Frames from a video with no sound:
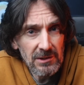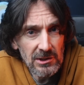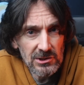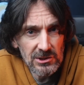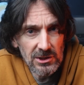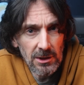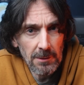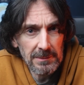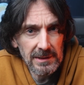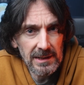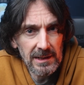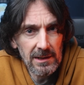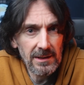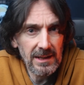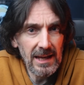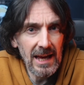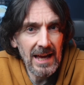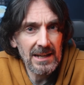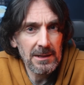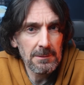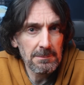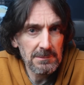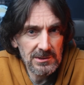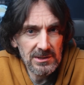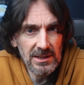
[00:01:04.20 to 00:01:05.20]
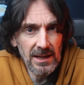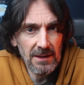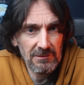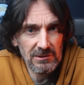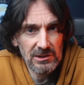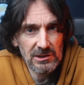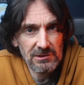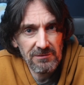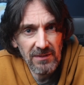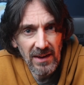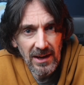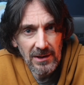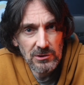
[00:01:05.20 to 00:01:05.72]
somebody like Adam
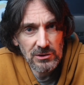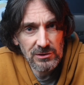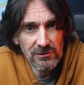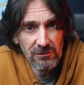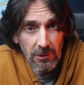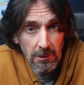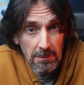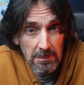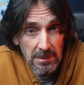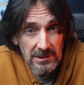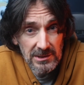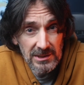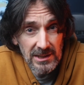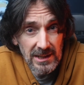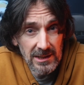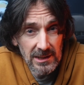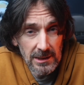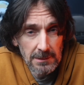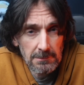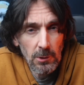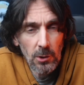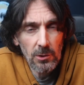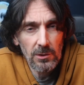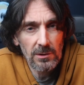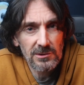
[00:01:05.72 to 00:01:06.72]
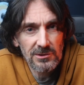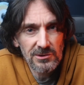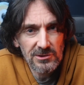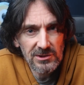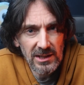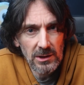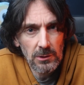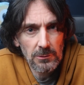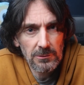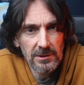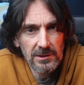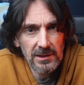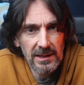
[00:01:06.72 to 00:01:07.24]
Savage vouch for a particular model
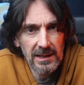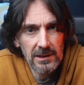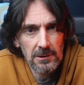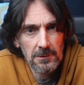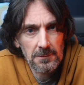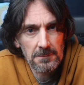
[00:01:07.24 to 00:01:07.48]
sealed the deal.